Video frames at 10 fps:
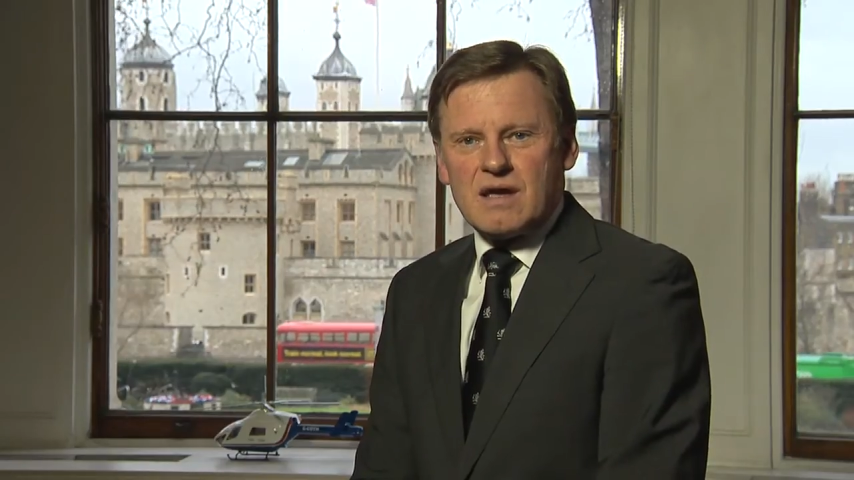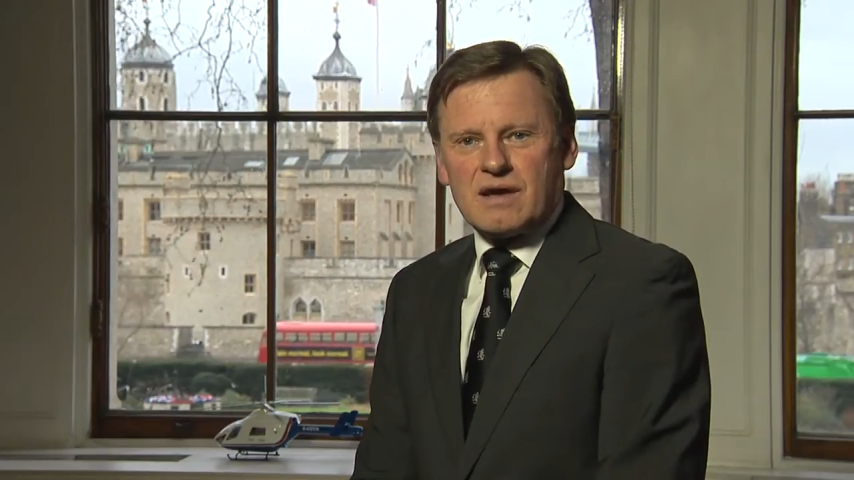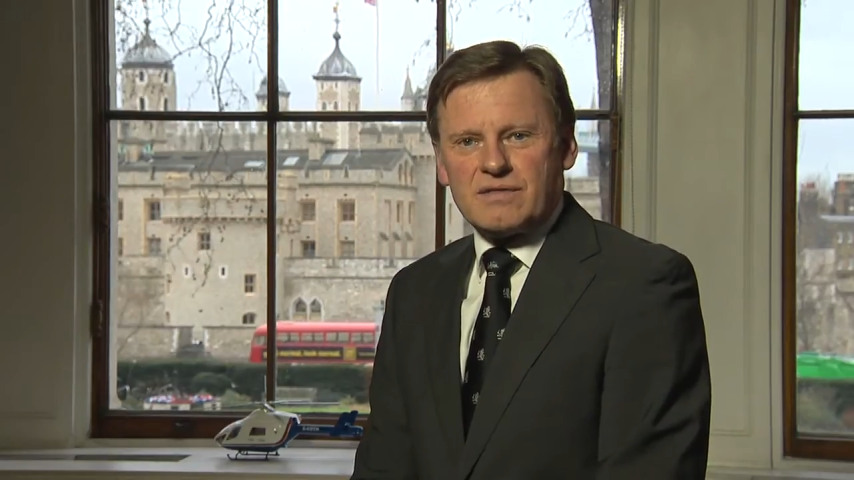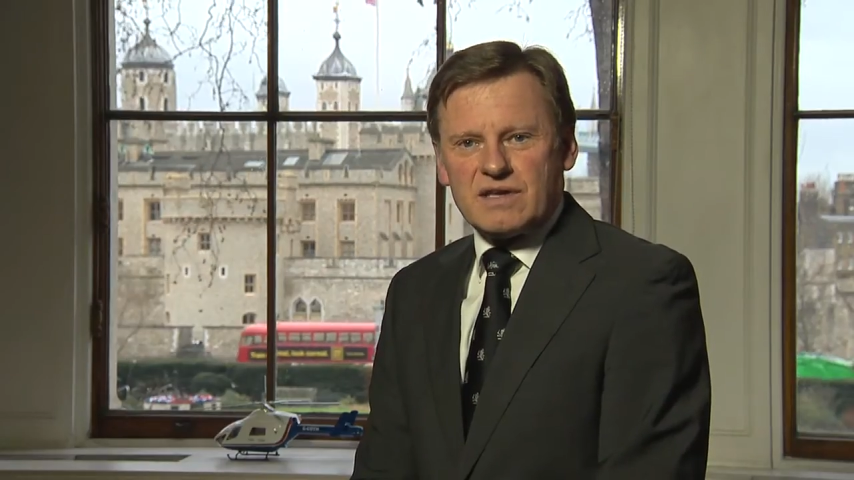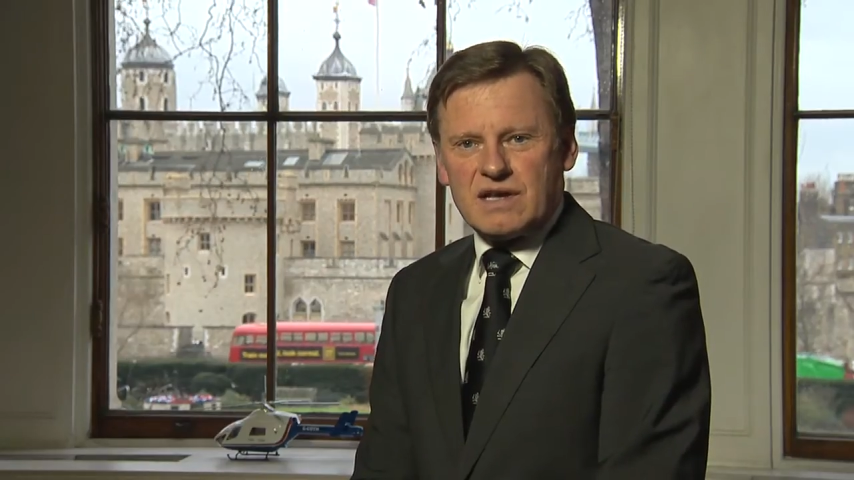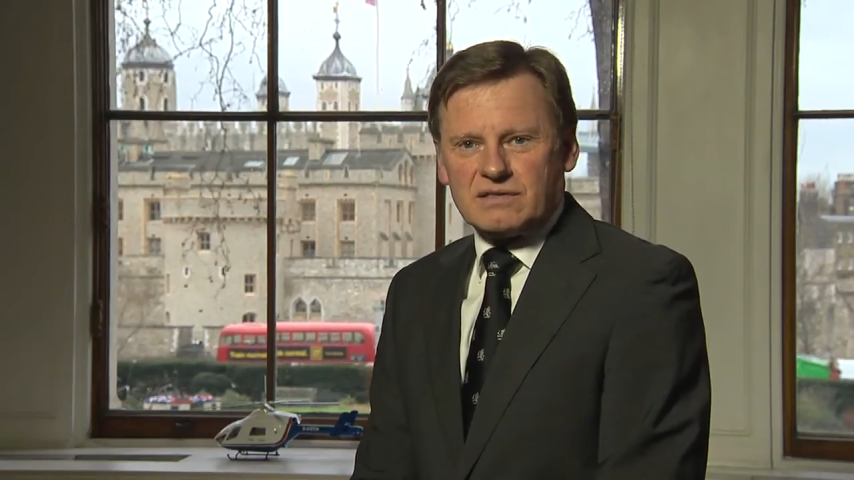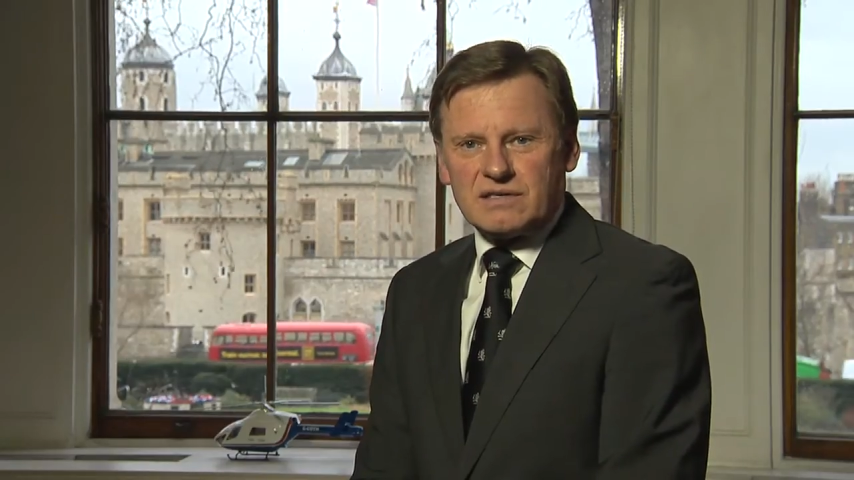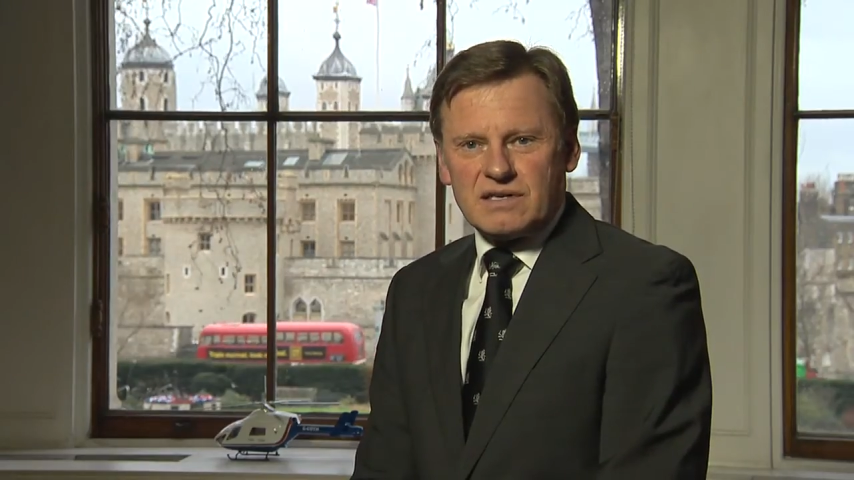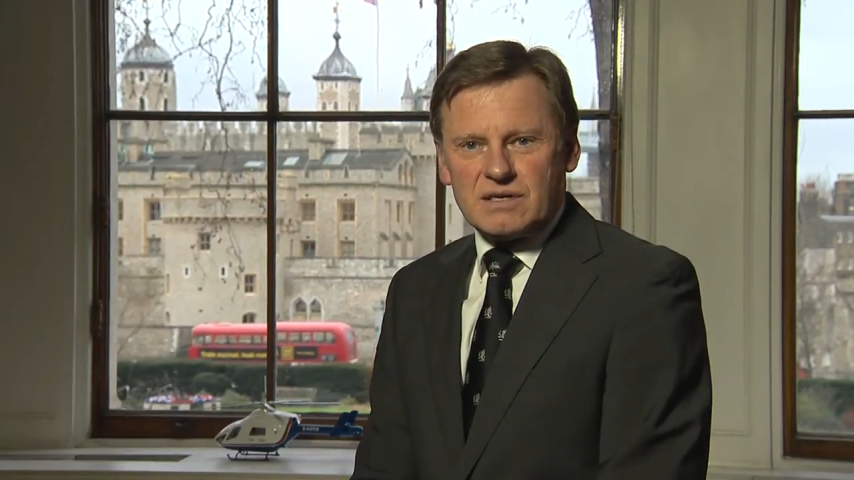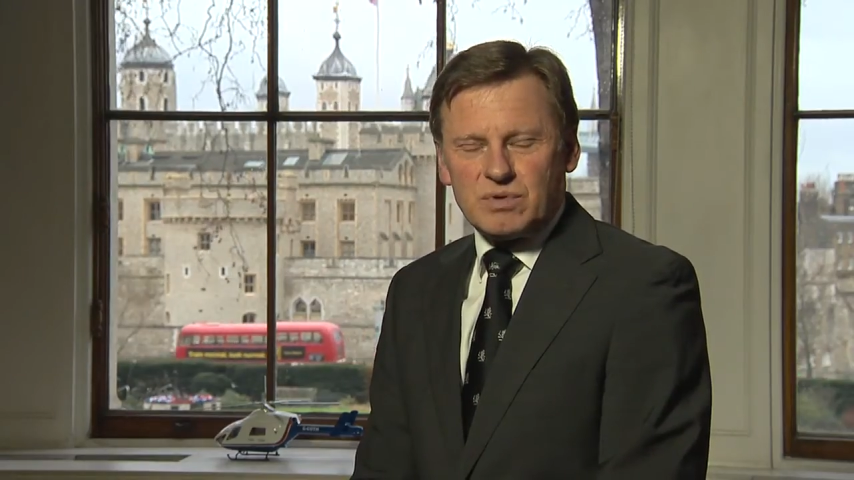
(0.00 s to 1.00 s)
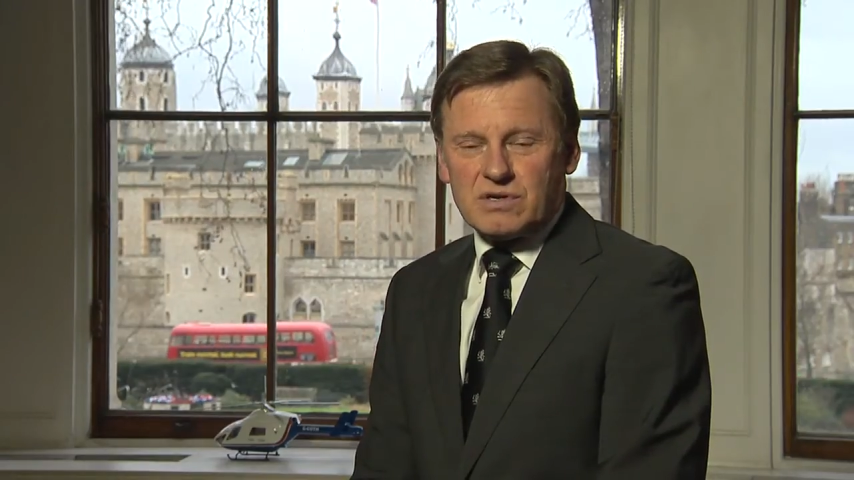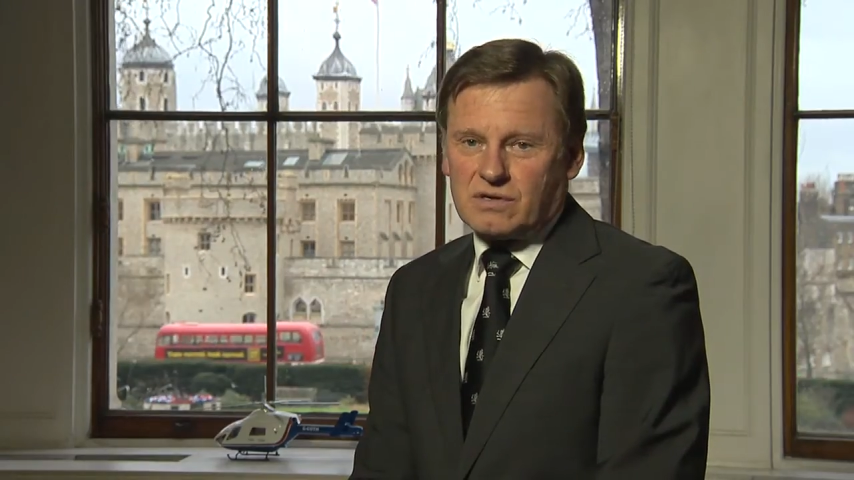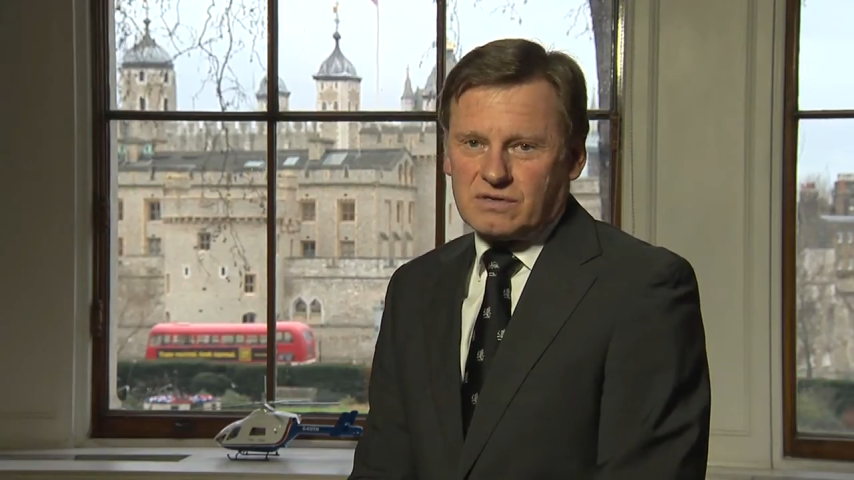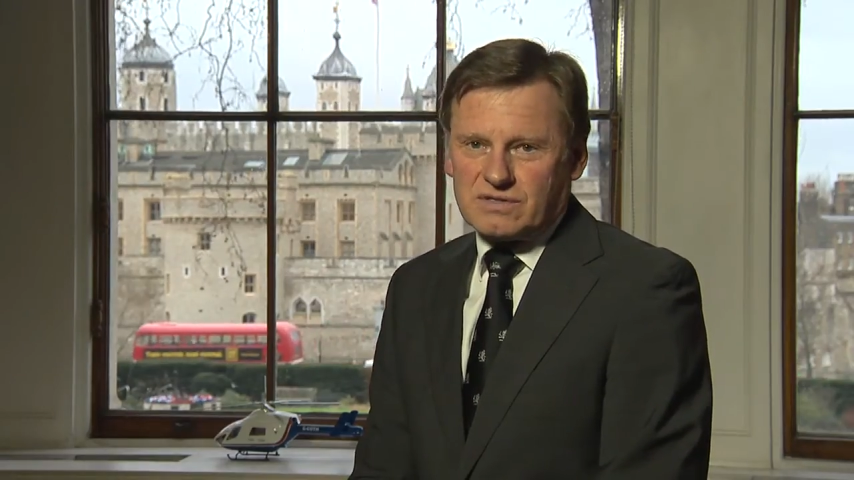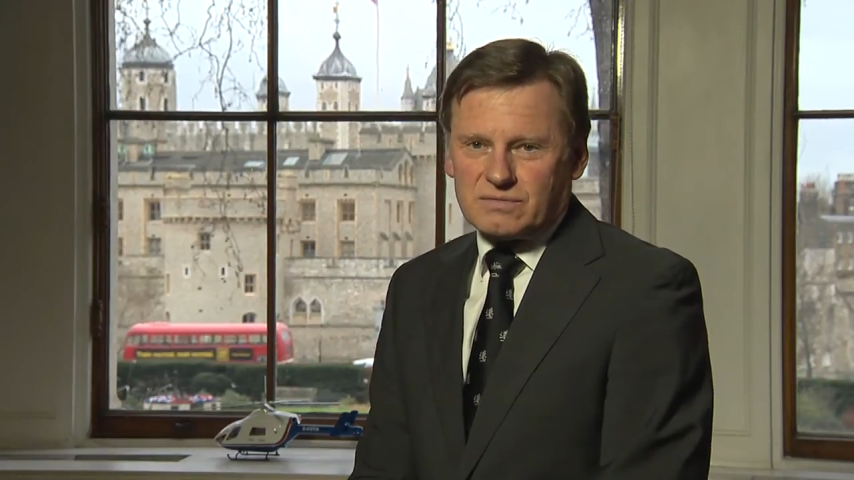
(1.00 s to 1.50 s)
and the elderly
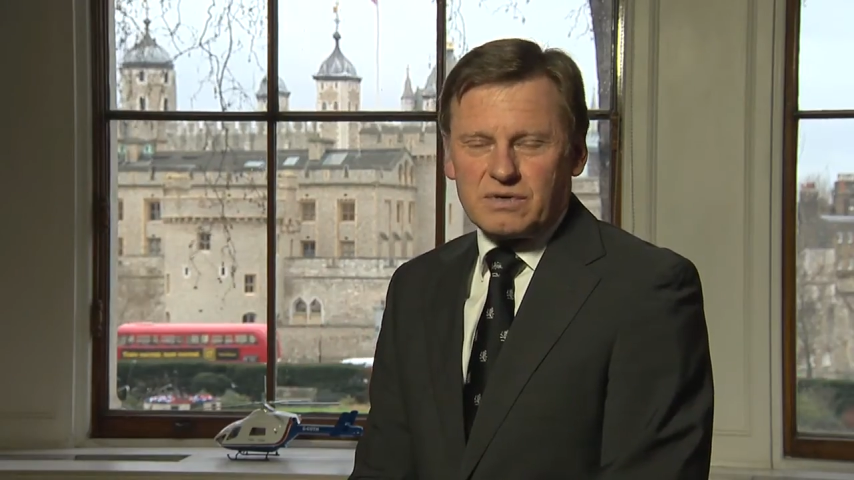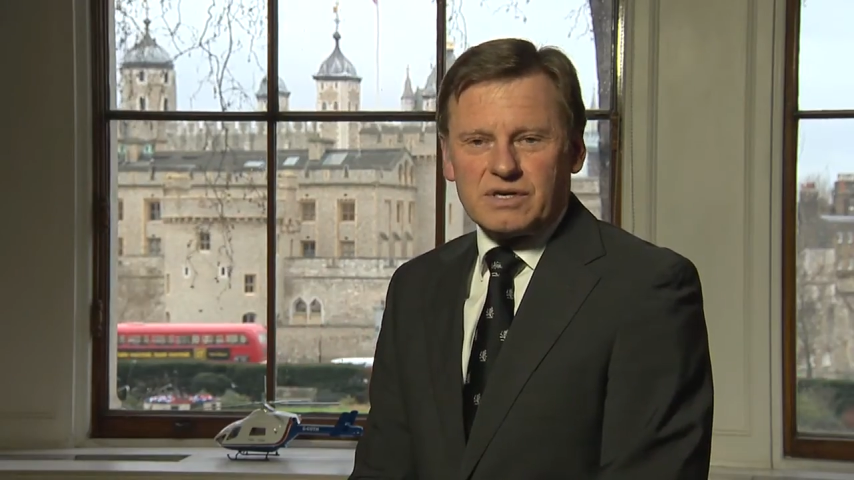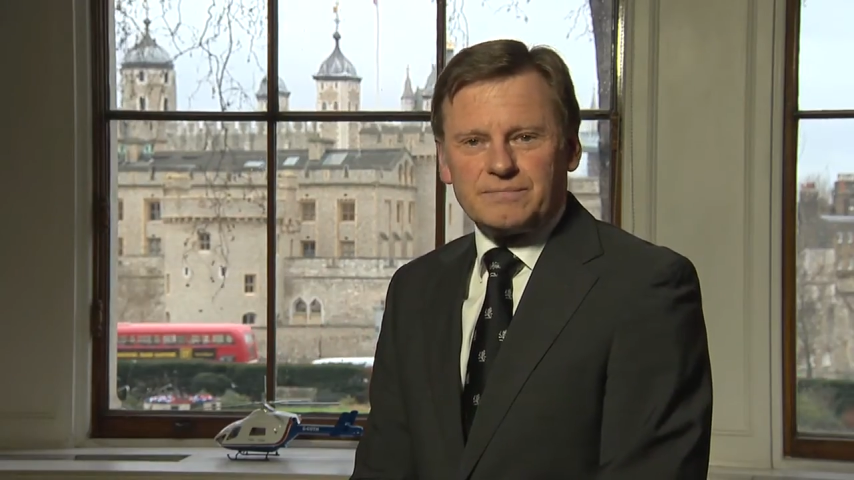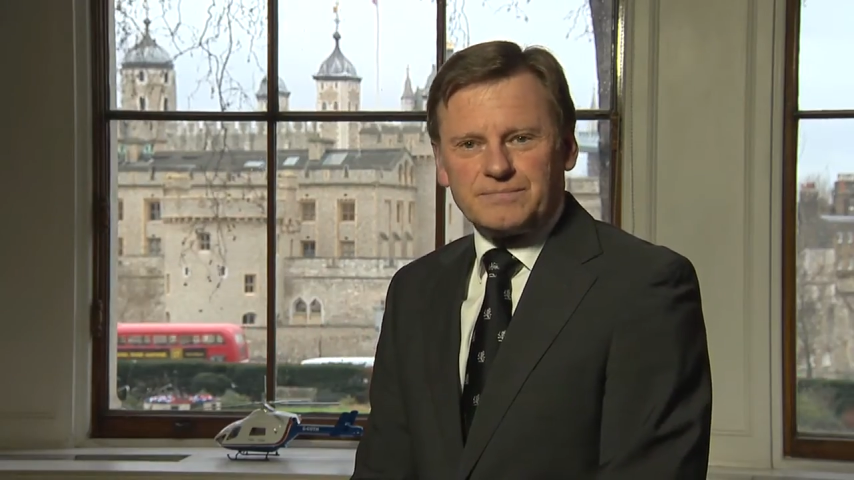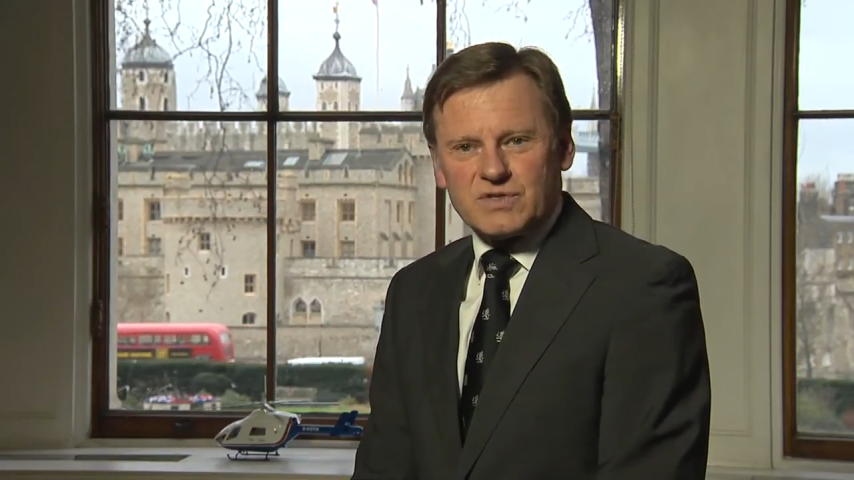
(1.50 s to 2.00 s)
because, well,